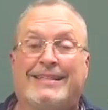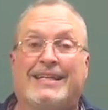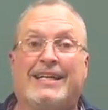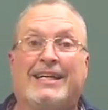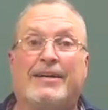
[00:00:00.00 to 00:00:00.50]

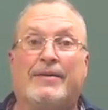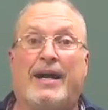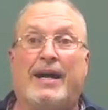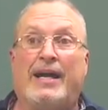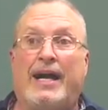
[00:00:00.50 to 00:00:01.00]

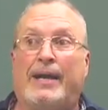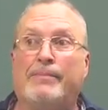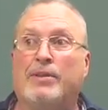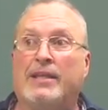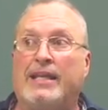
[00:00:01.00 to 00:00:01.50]
I
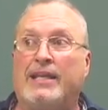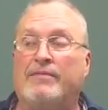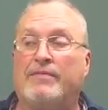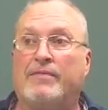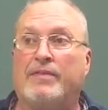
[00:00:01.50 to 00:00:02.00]

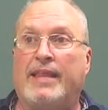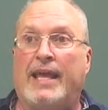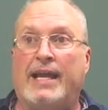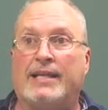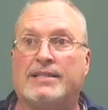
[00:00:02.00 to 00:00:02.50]
believe
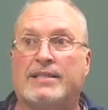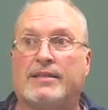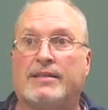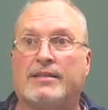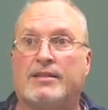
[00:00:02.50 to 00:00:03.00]
that